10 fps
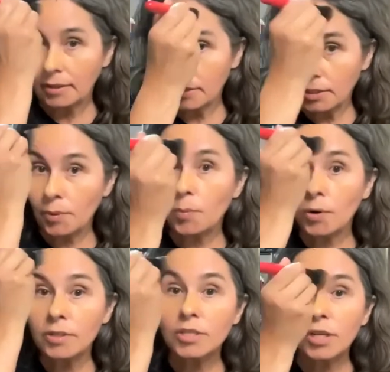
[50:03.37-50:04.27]
So we
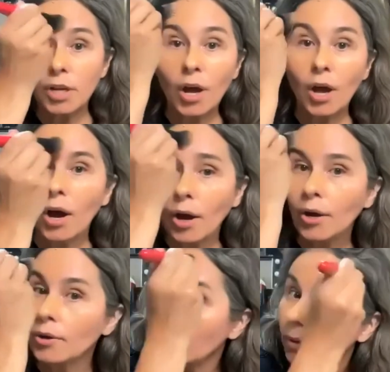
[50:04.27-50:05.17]
want to
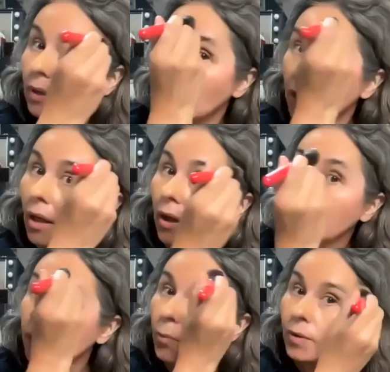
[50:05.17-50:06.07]
go
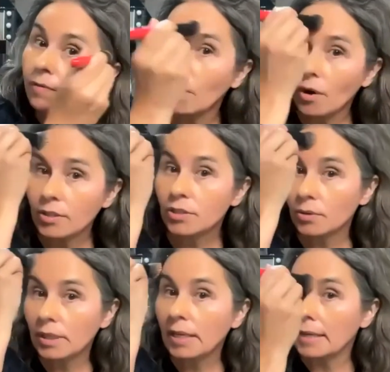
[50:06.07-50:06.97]
like we've got a
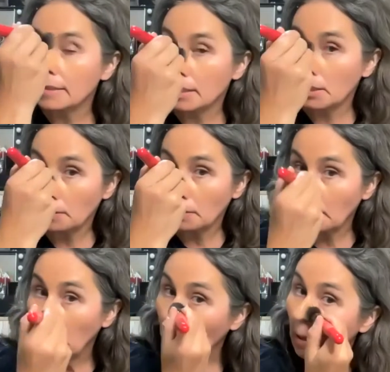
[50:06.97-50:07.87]
sun-kissed
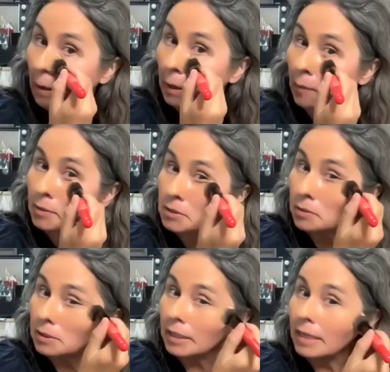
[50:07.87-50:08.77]
look. Now, a
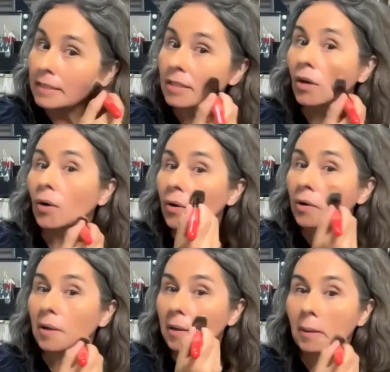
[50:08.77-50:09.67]
sun-kissed
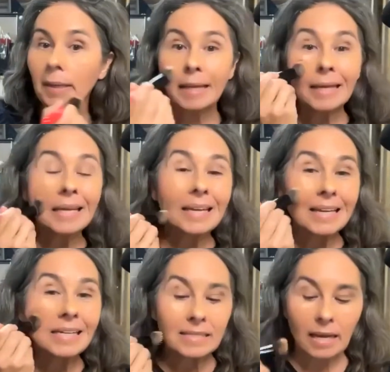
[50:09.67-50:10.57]
look
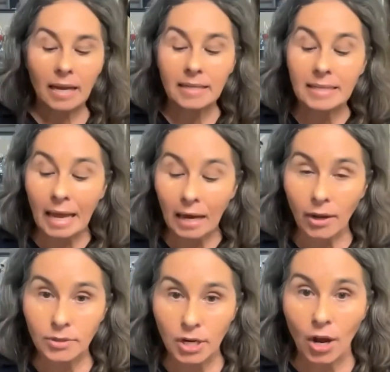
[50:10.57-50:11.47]
is a
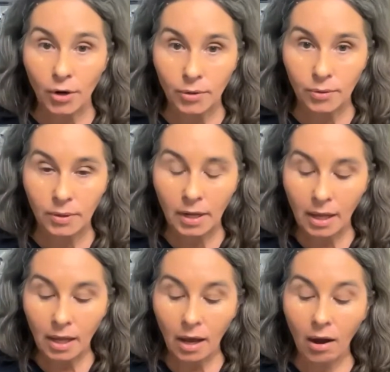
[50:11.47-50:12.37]
yellow tone.
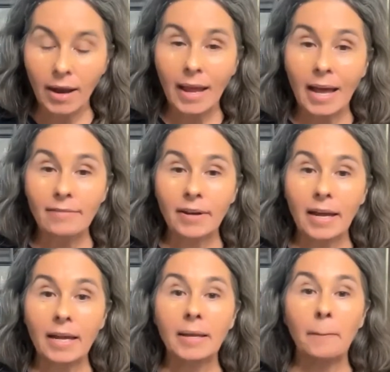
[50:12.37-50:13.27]
I have
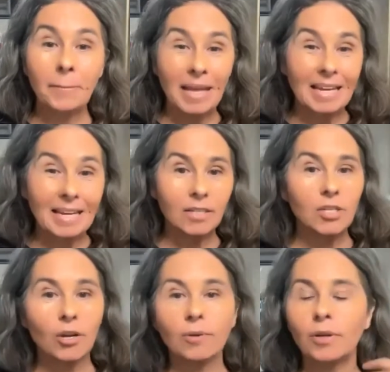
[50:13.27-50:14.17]
a pink
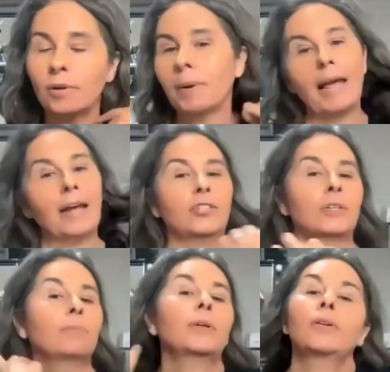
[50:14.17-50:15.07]
tone
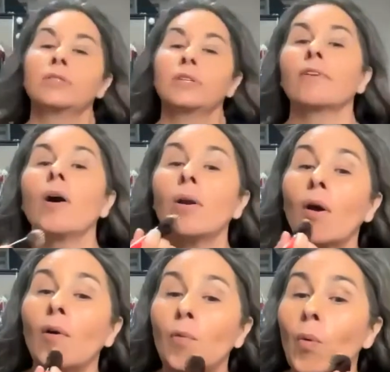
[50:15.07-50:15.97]
complexion because I've got a
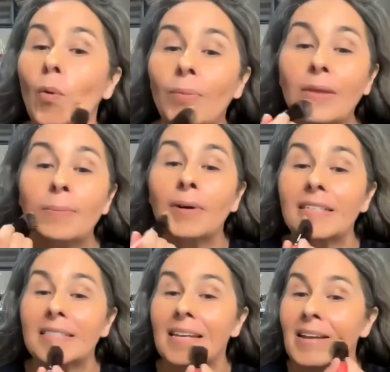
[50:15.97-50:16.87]
lot of warmth in my
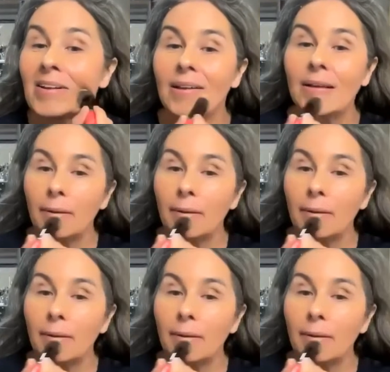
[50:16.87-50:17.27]
skin.